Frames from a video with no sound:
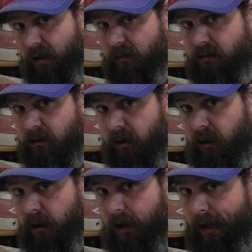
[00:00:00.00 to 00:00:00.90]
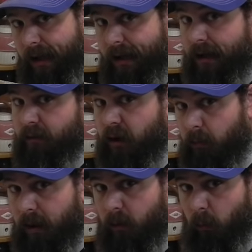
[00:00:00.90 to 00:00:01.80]
belts and they've
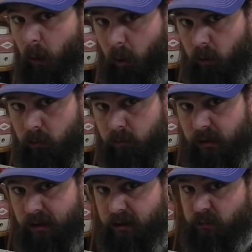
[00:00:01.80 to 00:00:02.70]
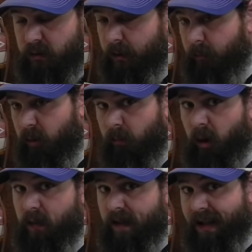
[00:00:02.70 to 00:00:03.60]
come out wrong because when they put them
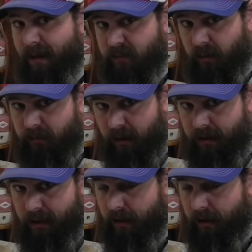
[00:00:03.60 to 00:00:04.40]
on, the name's upside